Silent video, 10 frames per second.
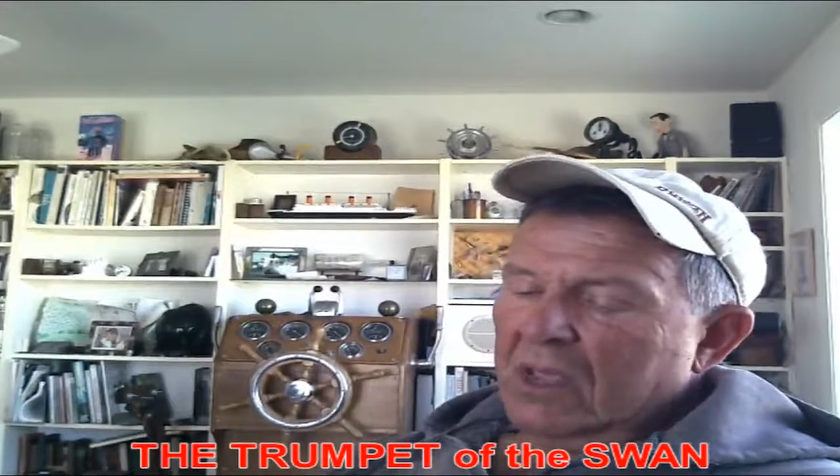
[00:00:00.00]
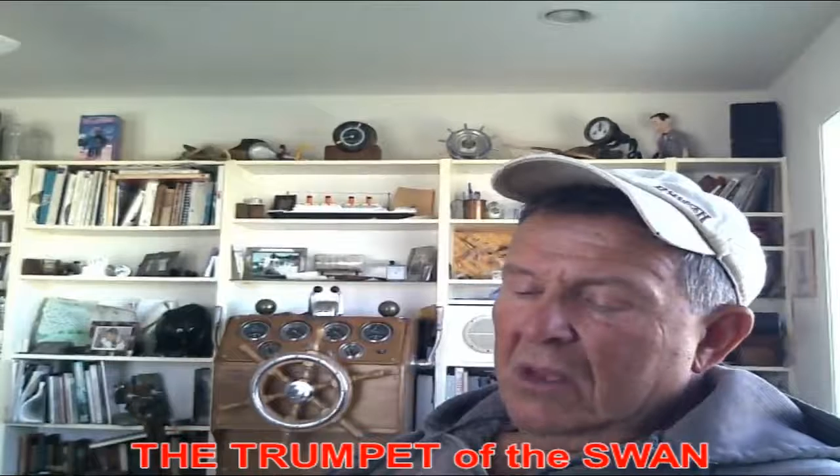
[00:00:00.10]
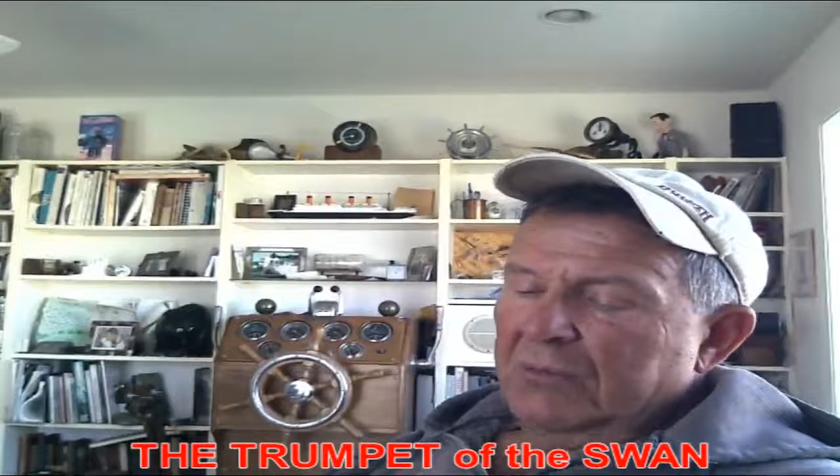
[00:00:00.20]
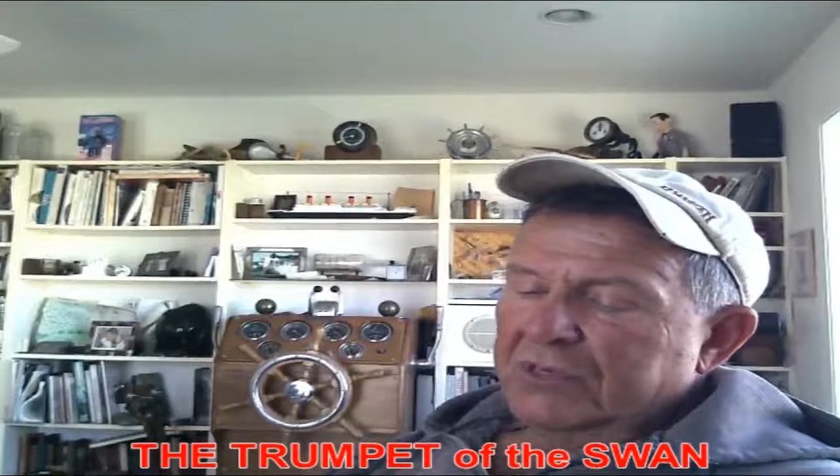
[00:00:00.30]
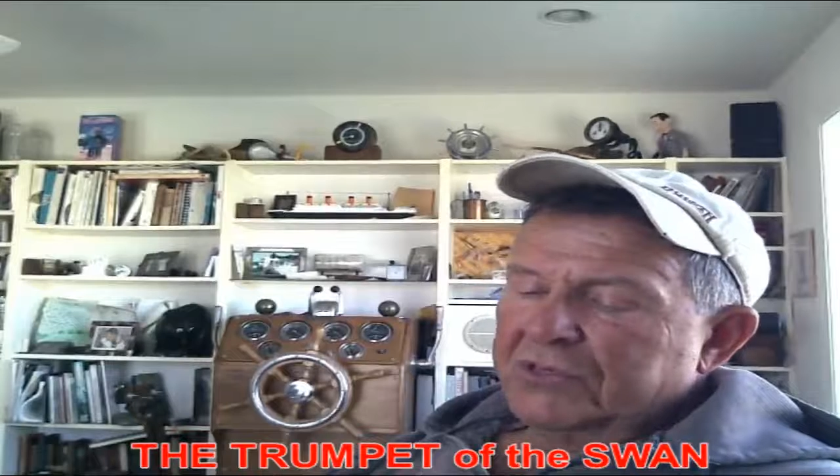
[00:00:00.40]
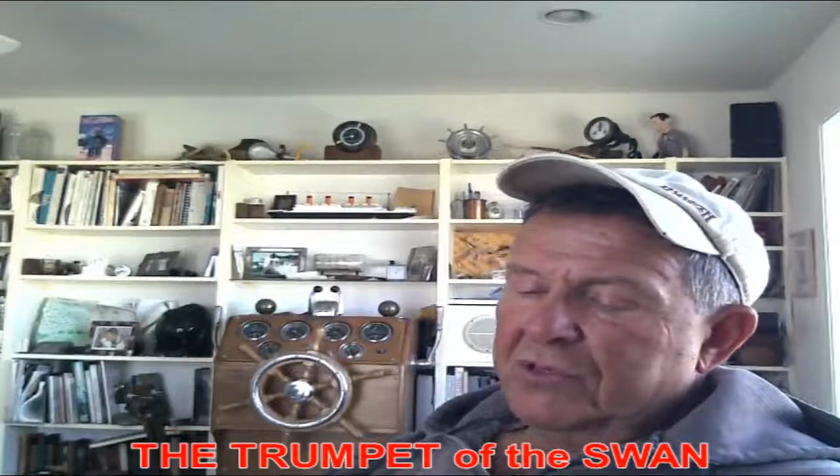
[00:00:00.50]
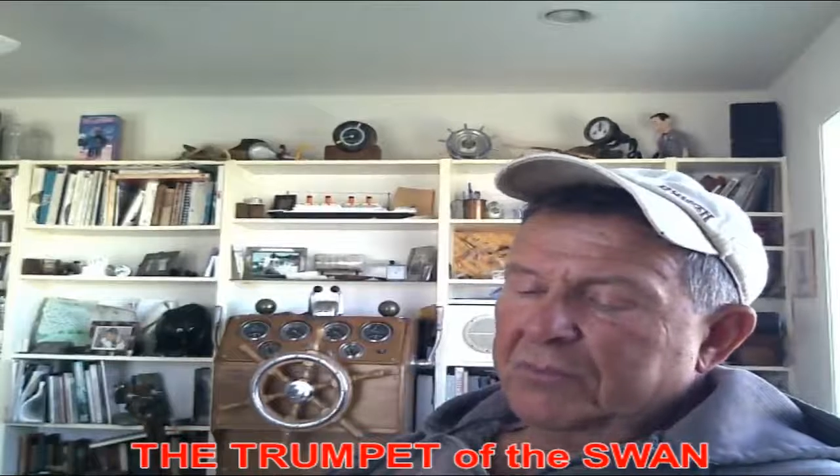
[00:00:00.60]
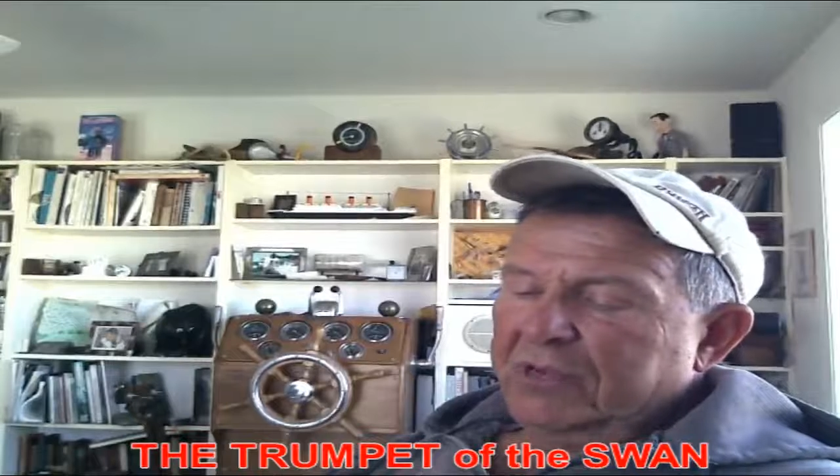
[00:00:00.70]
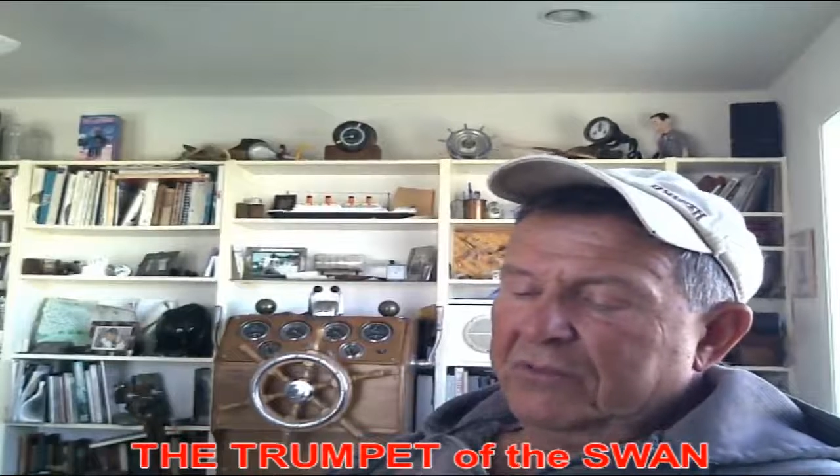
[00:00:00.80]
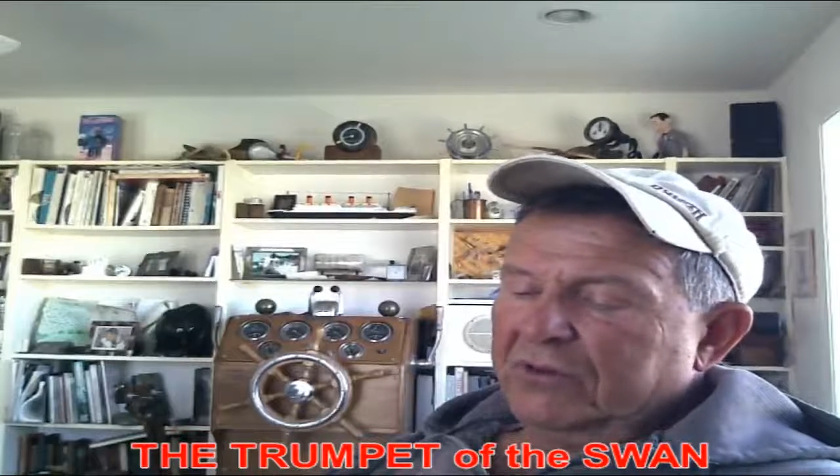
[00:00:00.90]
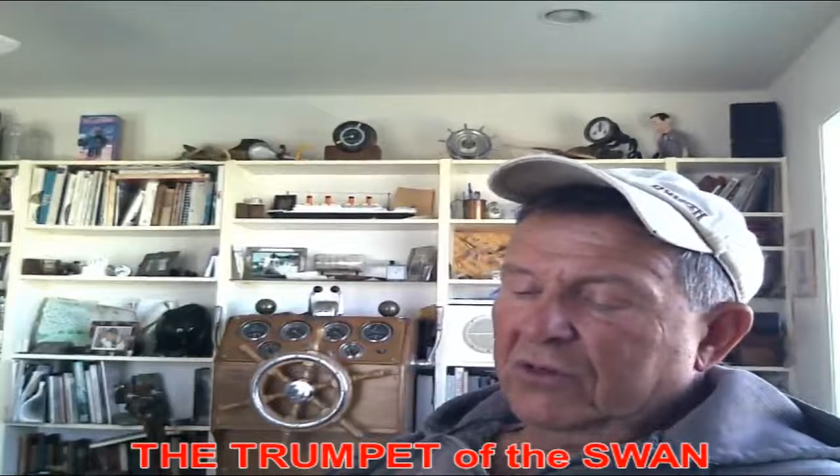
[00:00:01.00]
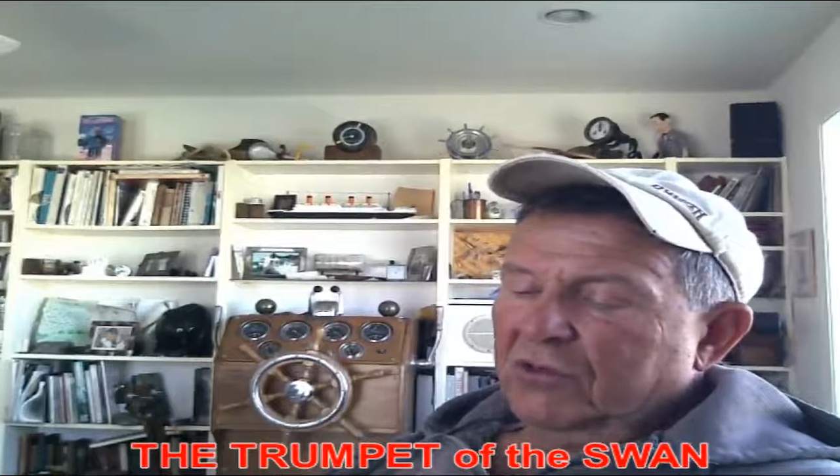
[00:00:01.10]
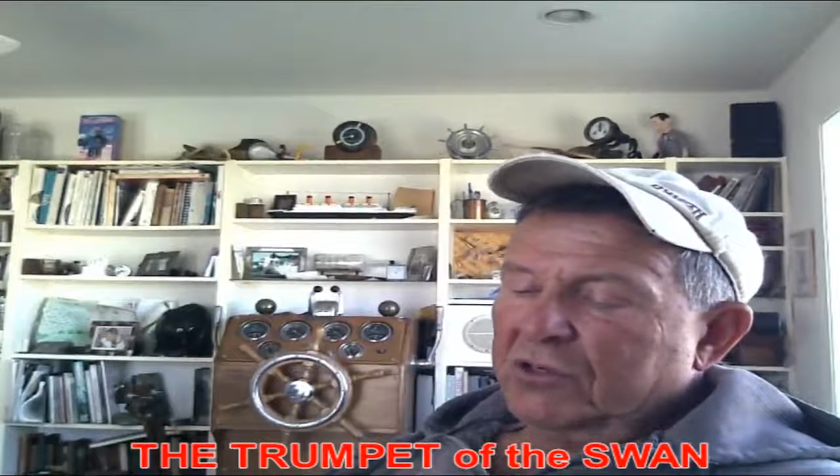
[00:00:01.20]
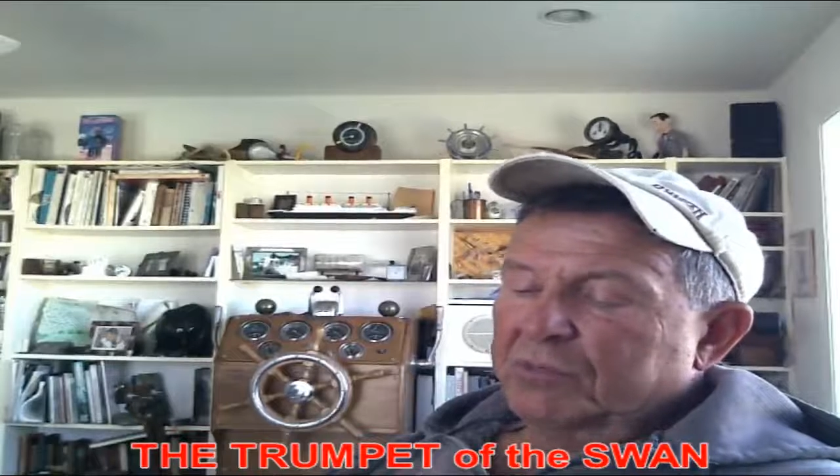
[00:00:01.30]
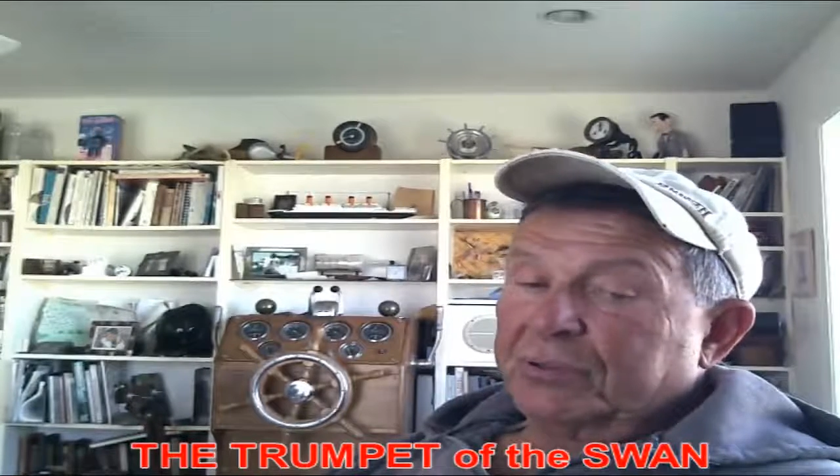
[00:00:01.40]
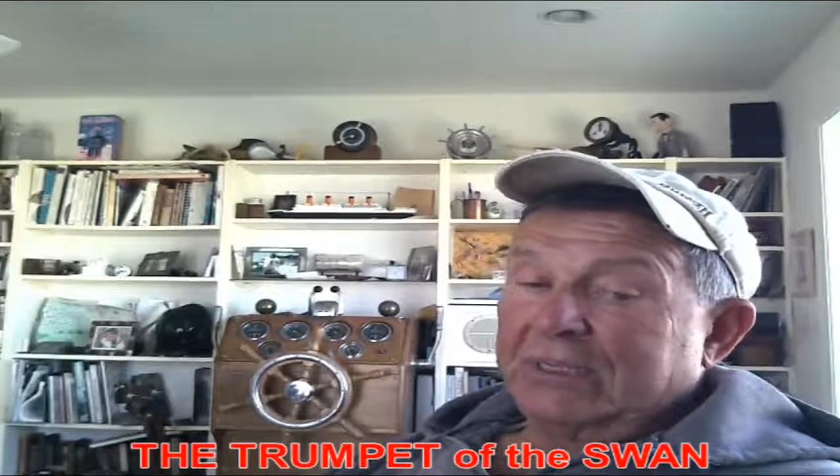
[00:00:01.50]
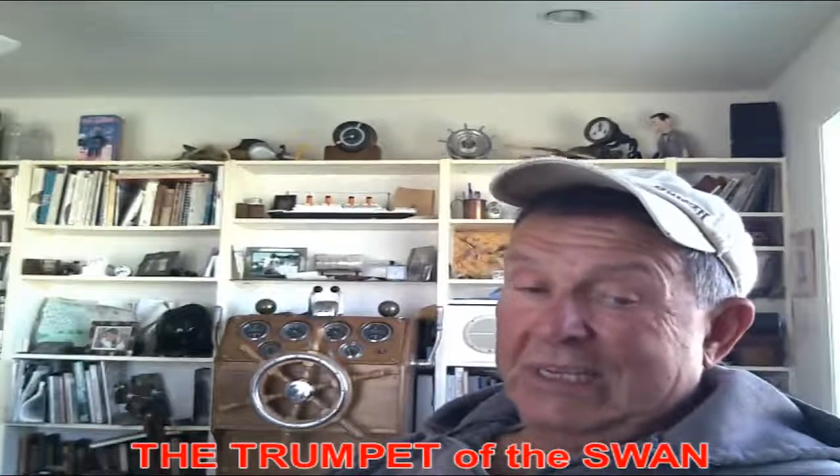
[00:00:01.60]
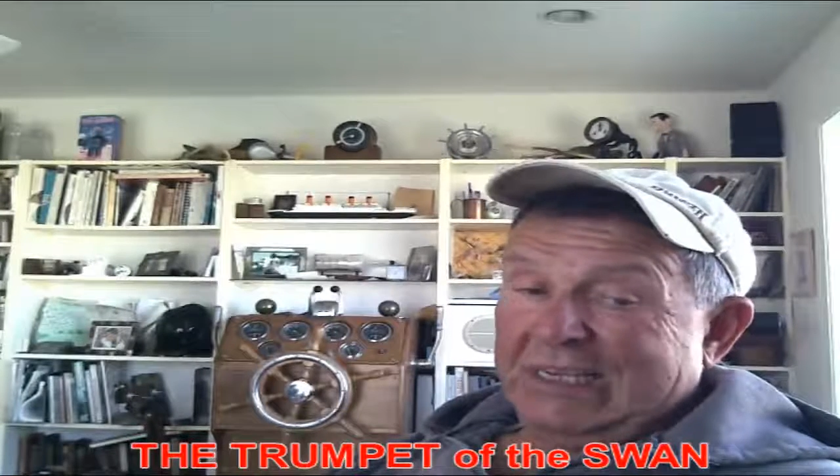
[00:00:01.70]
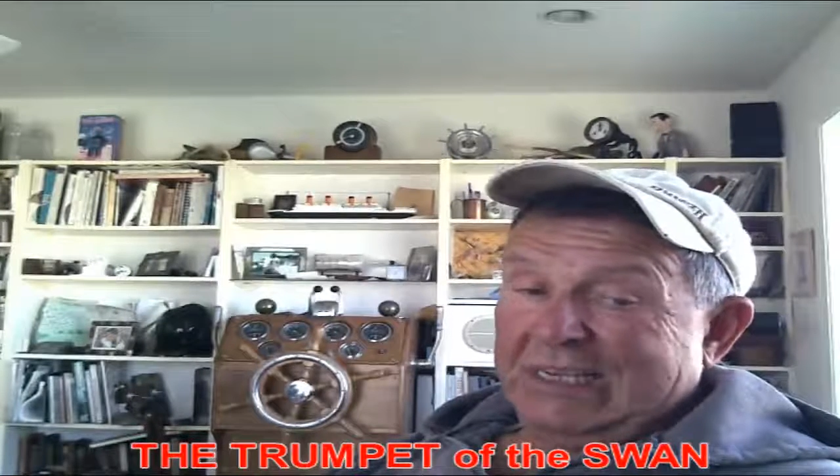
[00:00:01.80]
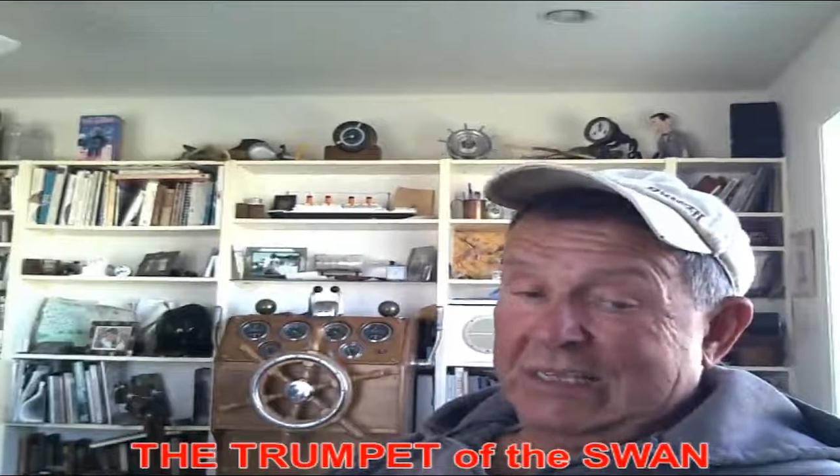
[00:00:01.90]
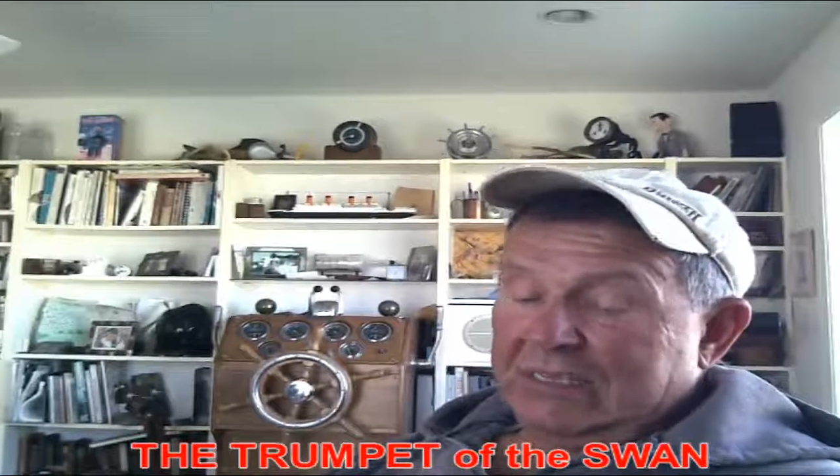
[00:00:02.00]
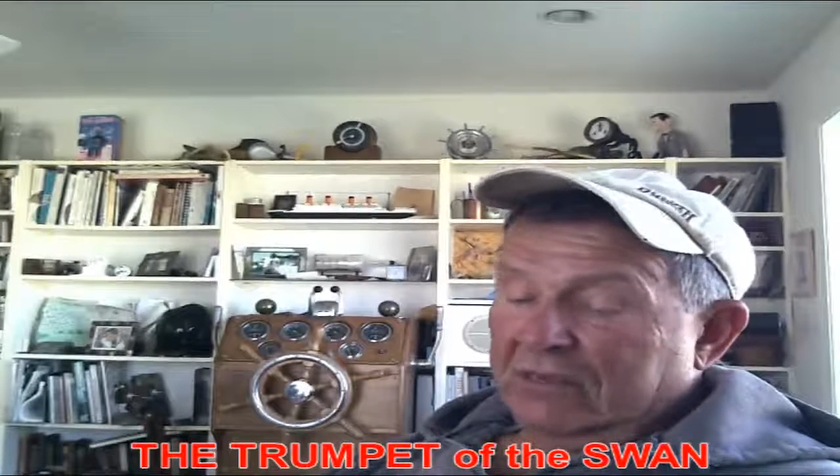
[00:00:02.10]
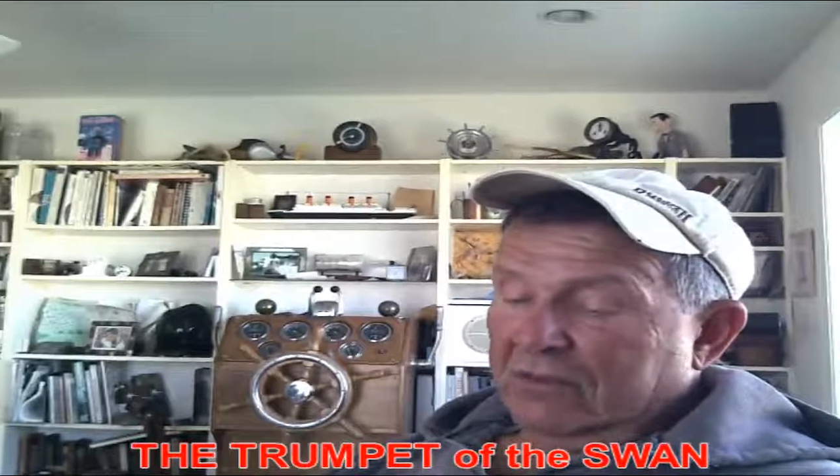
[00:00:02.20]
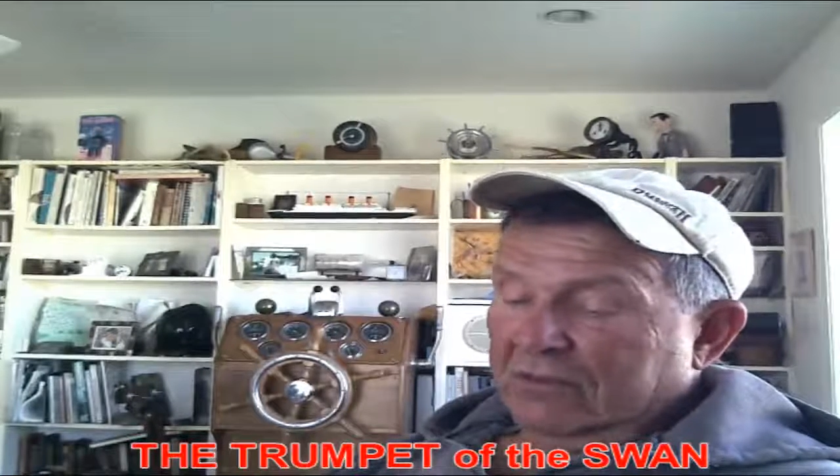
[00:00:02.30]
Mr. Beaver looked pleased.